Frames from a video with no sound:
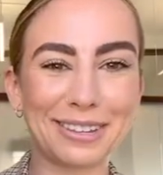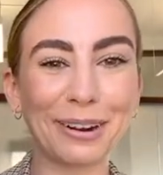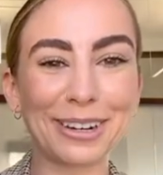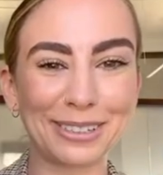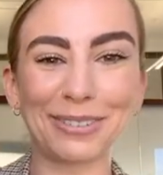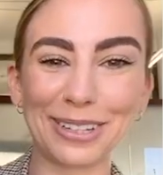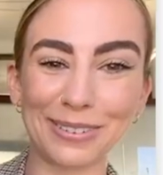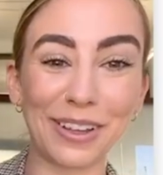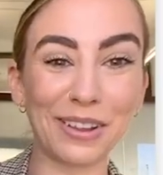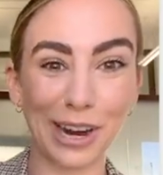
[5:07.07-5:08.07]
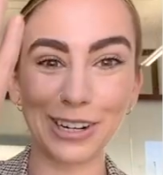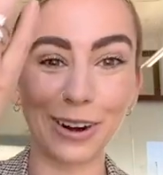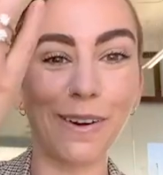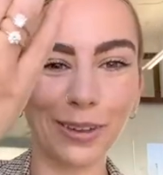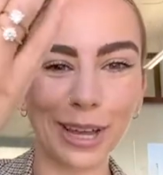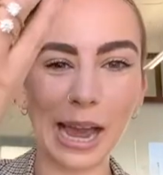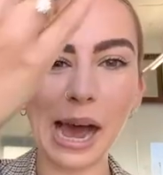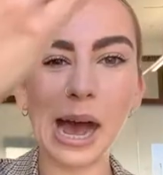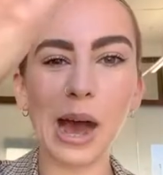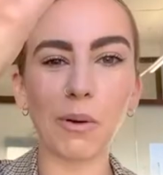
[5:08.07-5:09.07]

spectrum as well that are only